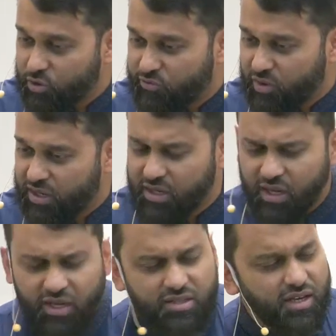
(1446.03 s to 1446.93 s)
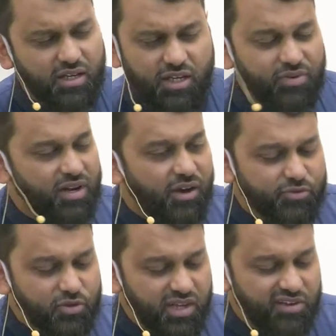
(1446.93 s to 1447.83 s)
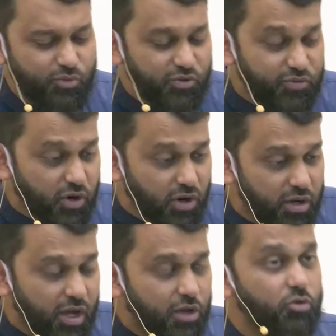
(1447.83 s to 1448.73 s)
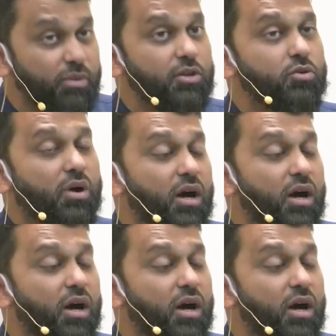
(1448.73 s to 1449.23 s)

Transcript: a good friend is that even after they've moved on, you make